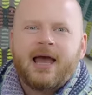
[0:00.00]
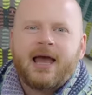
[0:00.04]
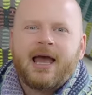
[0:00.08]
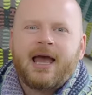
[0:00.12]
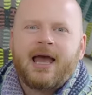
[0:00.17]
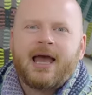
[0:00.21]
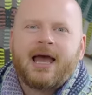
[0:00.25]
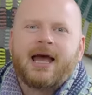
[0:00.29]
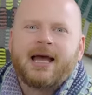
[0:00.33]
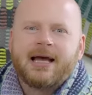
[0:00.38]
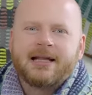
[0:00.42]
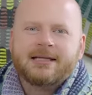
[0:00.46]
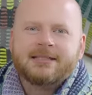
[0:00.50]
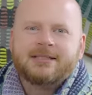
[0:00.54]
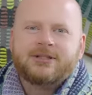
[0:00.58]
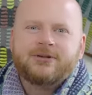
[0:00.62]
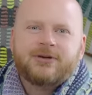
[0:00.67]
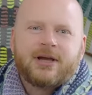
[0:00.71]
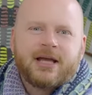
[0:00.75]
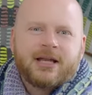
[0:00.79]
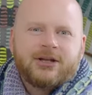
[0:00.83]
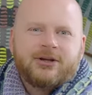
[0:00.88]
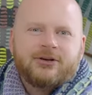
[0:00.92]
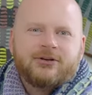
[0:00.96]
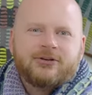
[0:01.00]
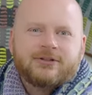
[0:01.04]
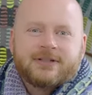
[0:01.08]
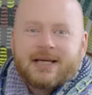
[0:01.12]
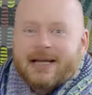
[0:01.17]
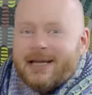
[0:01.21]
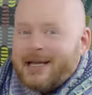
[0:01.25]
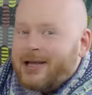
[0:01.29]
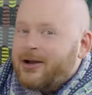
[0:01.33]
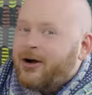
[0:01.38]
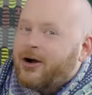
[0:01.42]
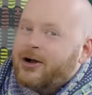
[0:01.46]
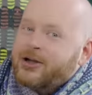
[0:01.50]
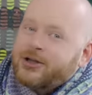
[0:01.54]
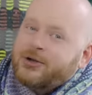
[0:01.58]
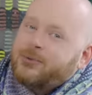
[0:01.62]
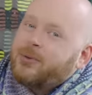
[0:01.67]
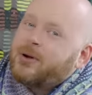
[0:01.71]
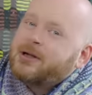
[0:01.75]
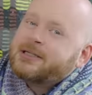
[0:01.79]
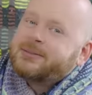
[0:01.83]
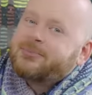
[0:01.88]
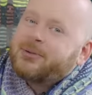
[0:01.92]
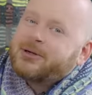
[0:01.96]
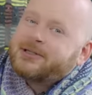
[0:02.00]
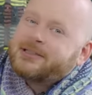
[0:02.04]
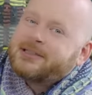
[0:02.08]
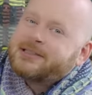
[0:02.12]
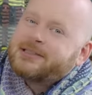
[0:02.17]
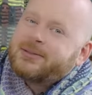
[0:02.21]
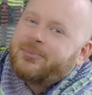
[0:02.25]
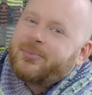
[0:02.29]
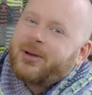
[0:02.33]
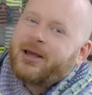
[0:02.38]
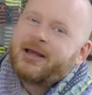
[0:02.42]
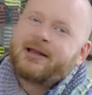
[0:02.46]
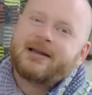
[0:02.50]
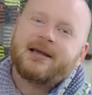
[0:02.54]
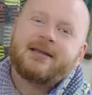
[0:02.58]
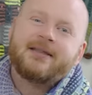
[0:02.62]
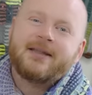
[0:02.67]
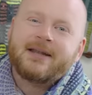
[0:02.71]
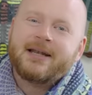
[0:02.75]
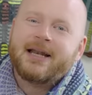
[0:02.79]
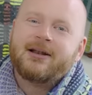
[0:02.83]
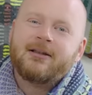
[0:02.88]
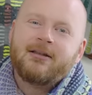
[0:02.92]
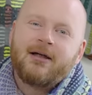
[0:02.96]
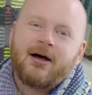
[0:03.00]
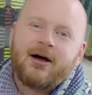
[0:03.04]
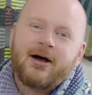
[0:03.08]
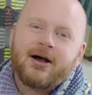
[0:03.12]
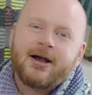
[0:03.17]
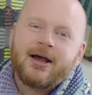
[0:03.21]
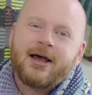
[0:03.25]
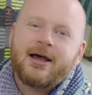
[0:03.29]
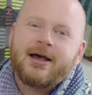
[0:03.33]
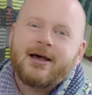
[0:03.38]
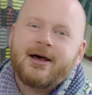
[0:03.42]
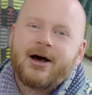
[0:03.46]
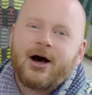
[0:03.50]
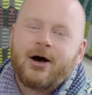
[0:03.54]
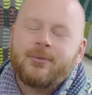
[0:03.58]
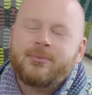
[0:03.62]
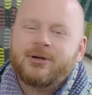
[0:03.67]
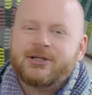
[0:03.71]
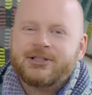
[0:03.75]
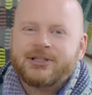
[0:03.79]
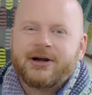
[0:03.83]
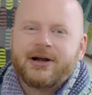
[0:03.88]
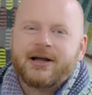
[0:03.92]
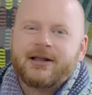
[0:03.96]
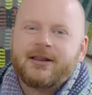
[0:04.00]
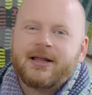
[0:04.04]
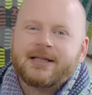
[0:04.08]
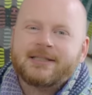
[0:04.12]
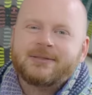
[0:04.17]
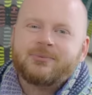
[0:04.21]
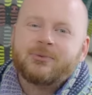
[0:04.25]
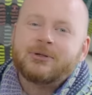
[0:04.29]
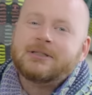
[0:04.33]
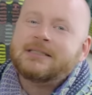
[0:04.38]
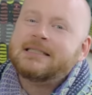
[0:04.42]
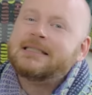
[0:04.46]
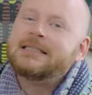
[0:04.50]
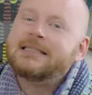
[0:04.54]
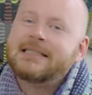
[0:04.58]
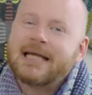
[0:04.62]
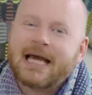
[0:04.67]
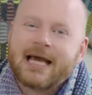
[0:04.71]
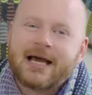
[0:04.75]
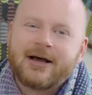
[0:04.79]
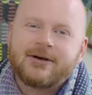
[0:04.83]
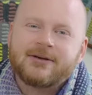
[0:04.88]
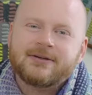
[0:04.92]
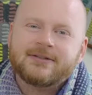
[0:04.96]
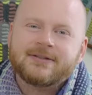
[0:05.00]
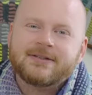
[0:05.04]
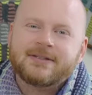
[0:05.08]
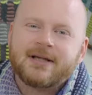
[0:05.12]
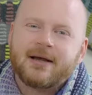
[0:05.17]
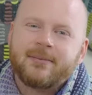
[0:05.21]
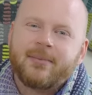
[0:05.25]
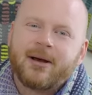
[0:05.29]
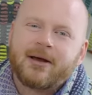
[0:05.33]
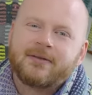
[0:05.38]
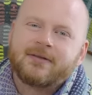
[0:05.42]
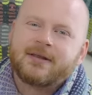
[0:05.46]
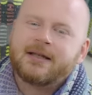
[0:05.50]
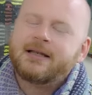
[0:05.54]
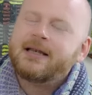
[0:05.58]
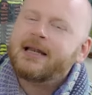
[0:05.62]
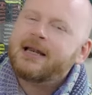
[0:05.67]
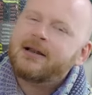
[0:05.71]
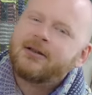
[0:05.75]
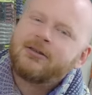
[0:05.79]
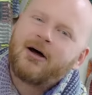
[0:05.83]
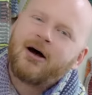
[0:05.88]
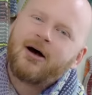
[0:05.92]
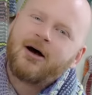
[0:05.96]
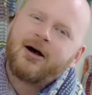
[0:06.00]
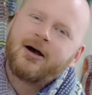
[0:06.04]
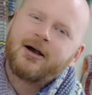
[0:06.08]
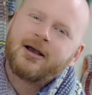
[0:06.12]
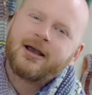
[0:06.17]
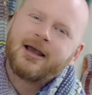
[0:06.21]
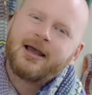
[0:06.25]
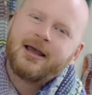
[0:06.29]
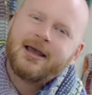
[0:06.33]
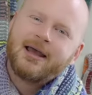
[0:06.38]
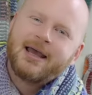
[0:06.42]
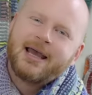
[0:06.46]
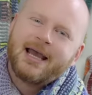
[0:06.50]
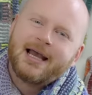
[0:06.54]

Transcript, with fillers: And you can use any yarn you want to participate in the knit along. I'll be sharing lots more details about the knit along.